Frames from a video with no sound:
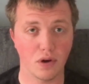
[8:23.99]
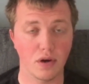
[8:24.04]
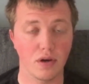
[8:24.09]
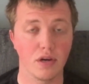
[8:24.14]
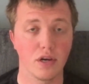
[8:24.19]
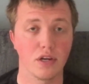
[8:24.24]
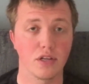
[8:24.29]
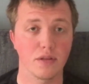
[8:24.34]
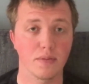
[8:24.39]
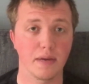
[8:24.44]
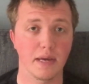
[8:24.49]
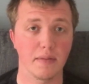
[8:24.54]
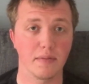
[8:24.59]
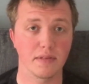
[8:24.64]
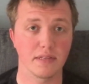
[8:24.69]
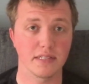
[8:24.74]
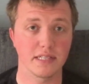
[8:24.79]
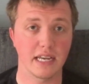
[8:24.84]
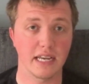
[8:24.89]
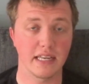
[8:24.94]
to be able
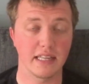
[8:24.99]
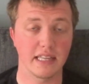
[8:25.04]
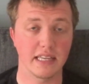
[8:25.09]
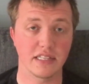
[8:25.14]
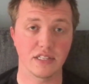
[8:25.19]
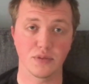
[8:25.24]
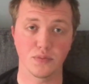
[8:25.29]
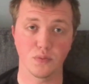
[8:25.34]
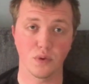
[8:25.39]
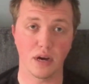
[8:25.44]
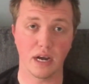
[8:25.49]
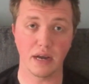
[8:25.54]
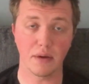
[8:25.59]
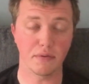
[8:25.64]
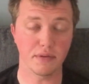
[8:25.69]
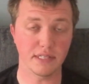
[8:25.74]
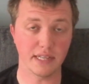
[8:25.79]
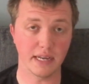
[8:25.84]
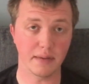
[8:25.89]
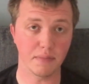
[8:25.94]
to say this is what I
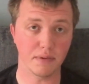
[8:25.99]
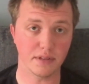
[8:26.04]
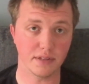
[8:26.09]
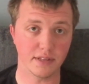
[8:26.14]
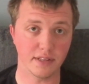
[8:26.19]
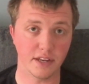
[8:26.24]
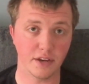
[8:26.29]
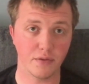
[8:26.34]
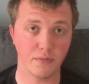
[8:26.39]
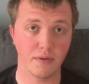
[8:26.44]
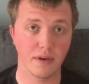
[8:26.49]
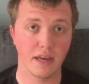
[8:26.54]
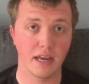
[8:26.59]
was able to do,